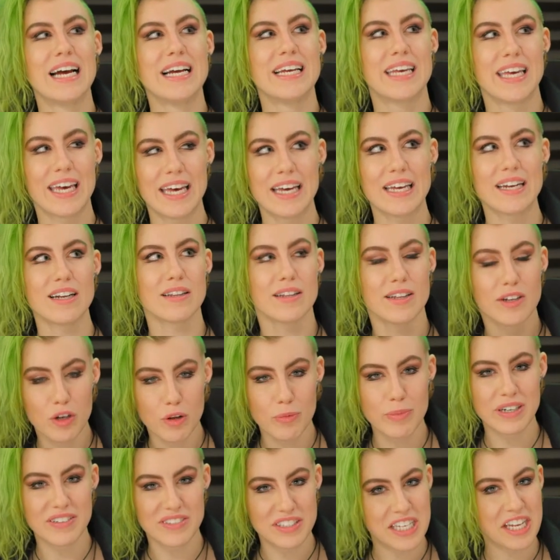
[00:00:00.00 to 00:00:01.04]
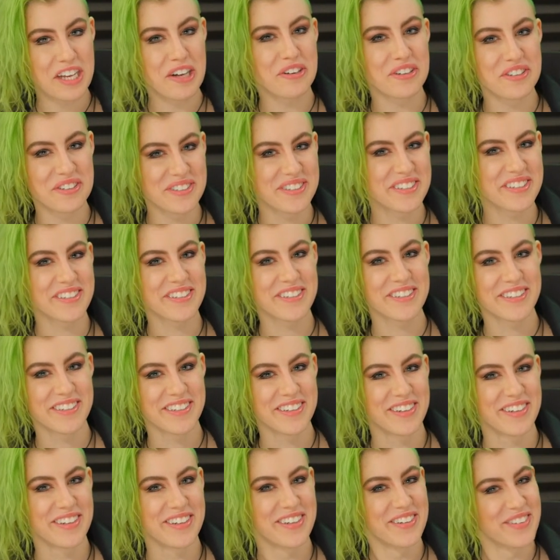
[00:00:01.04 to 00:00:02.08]
get a little bit of tingles
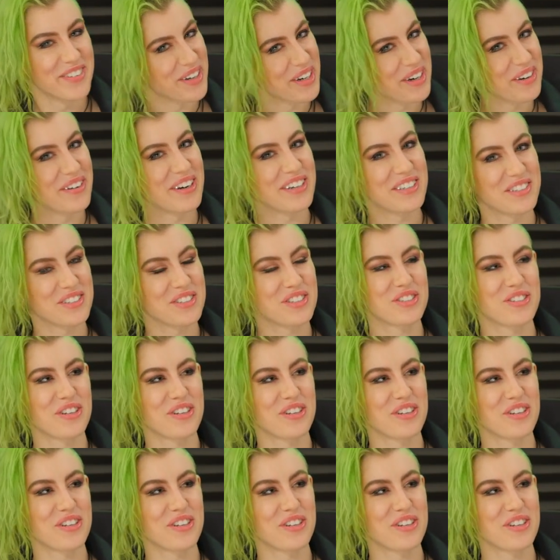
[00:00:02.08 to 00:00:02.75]
when I watched this